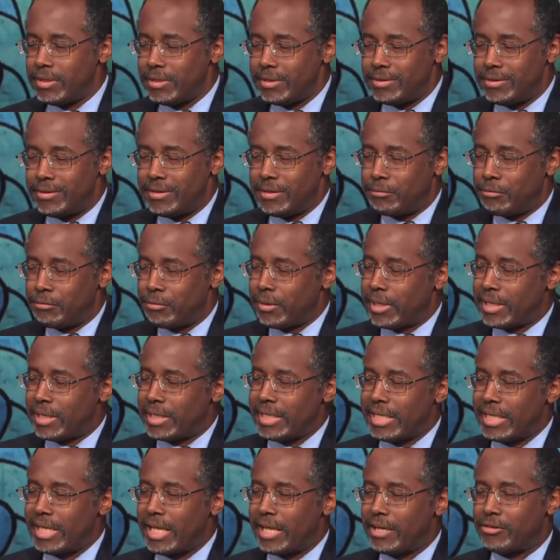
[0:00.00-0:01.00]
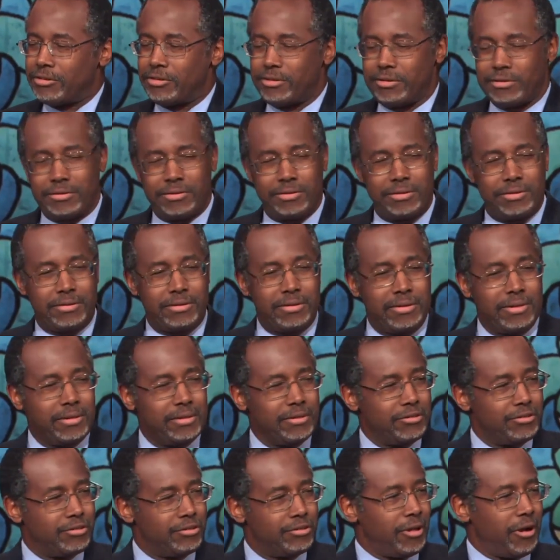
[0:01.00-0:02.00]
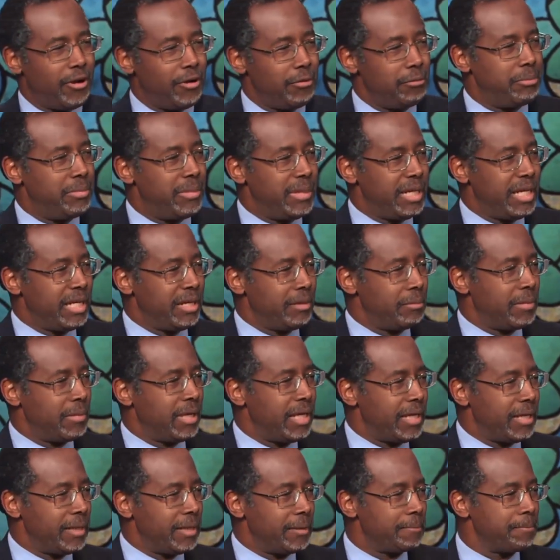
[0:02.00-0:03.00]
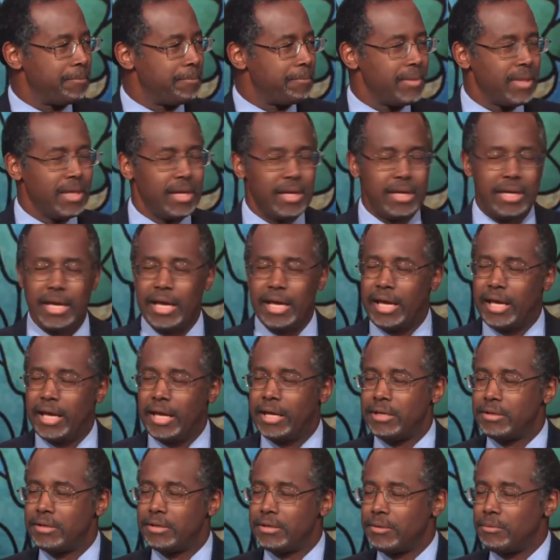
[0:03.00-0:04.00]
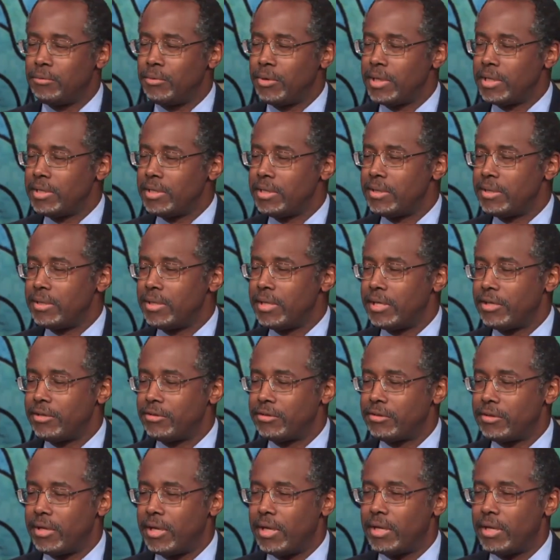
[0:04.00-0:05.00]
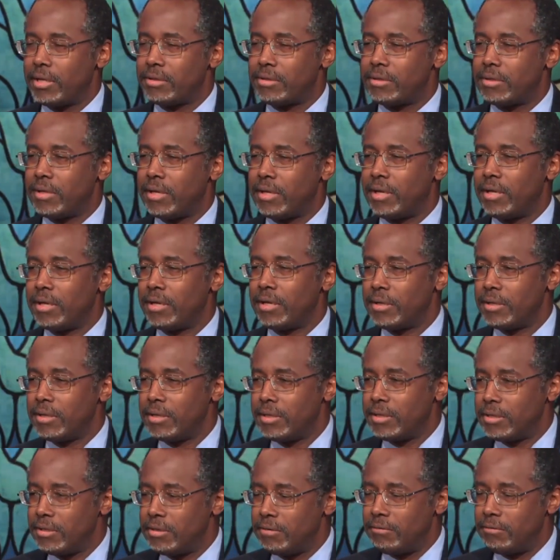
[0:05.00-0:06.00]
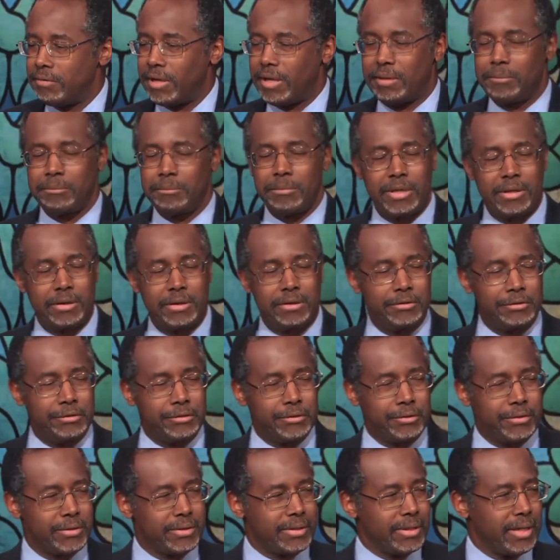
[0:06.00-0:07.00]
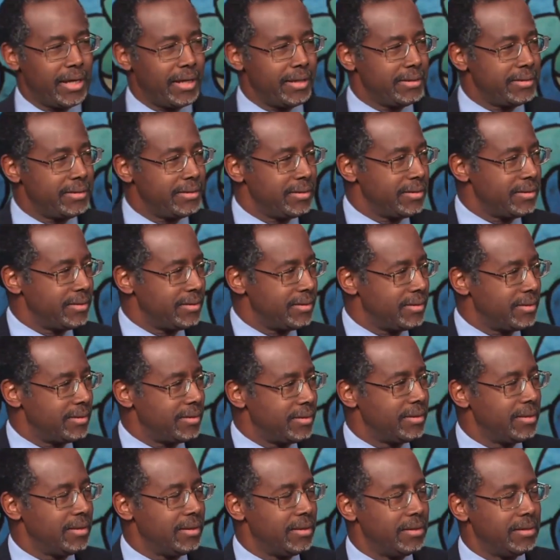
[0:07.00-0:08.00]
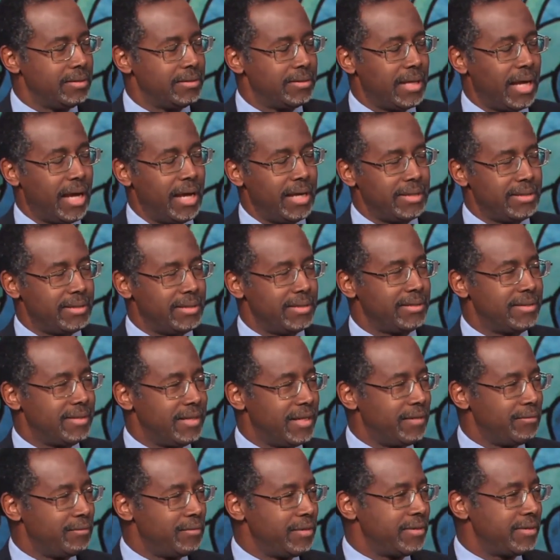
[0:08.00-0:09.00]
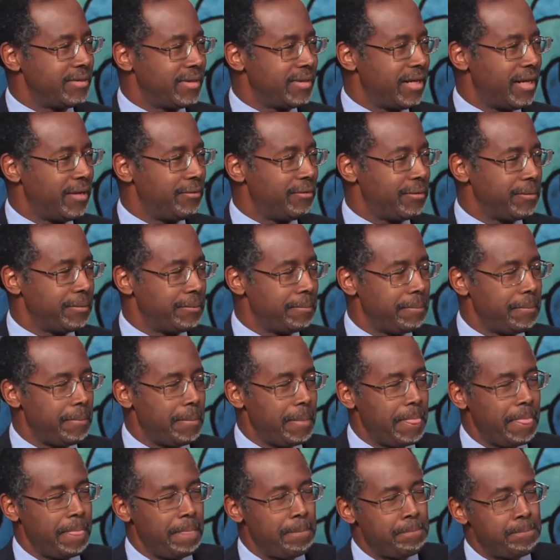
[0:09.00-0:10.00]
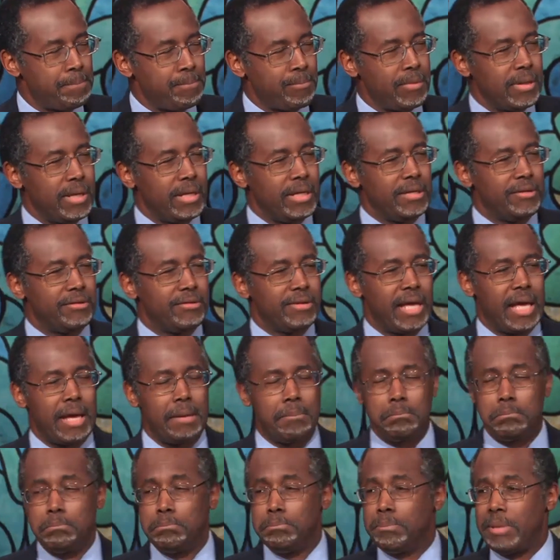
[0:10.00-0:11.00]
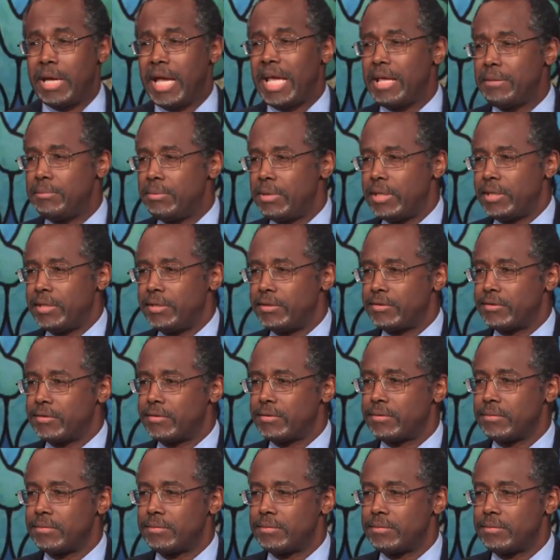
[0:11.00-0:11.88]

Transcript: different connections start being made. And one of the things that developmental neurosciences scientists have discovered is that babies